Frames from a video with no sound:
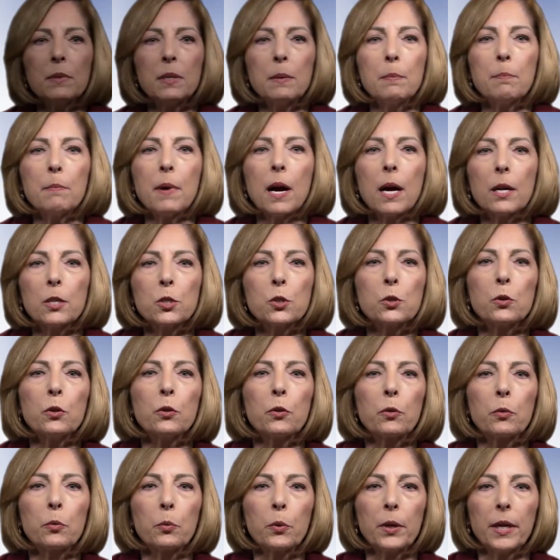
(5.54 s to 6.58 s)
Module
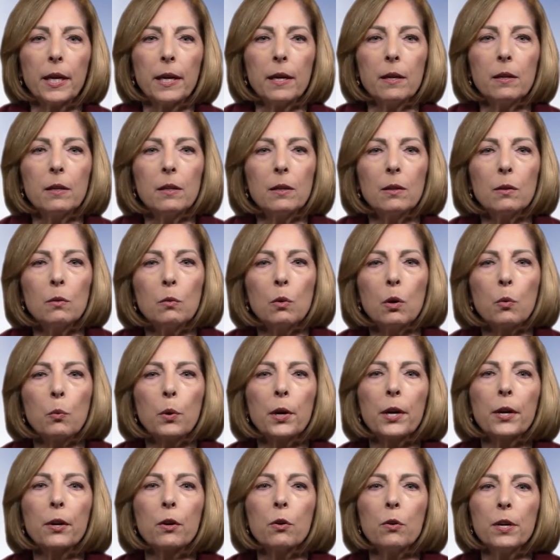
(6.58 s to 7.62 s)
3. What
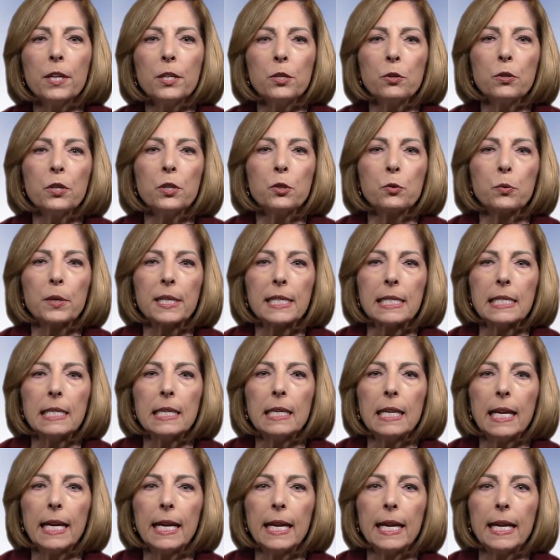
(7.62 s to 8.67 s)
we're going to address
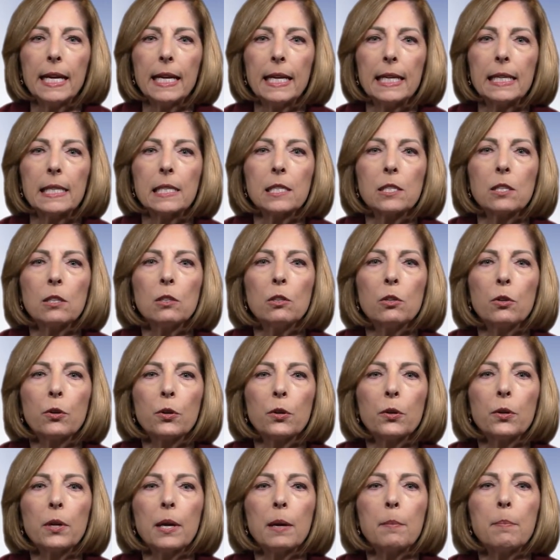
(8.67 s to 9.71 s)
today is to
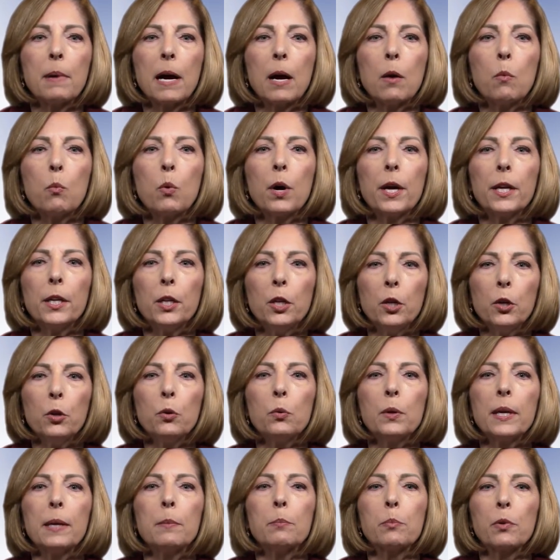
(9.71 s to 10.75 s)
learn about what you
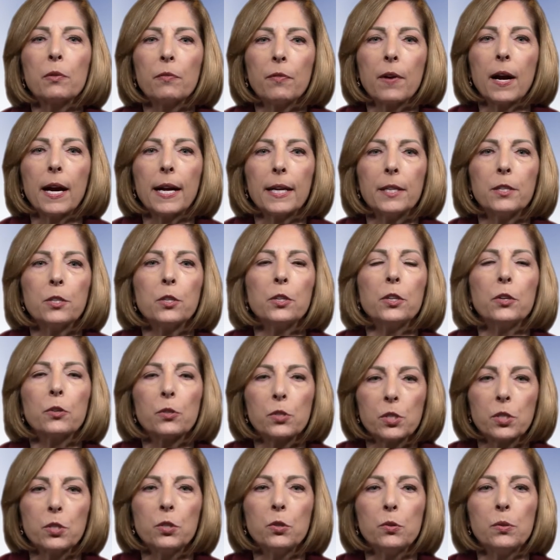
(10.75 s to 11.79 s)
can provide to your
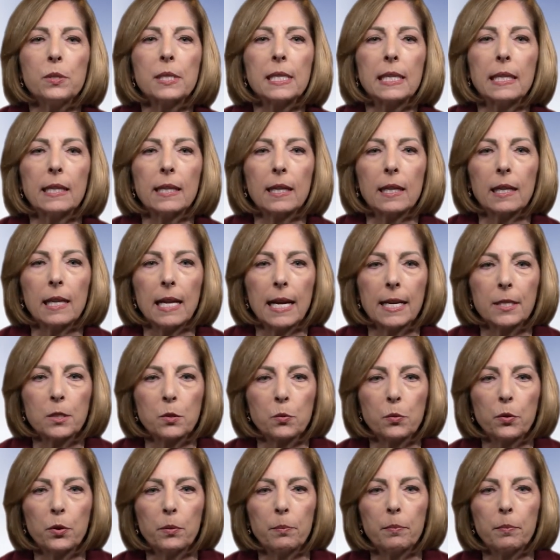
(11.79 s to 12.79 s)
students in the classroom.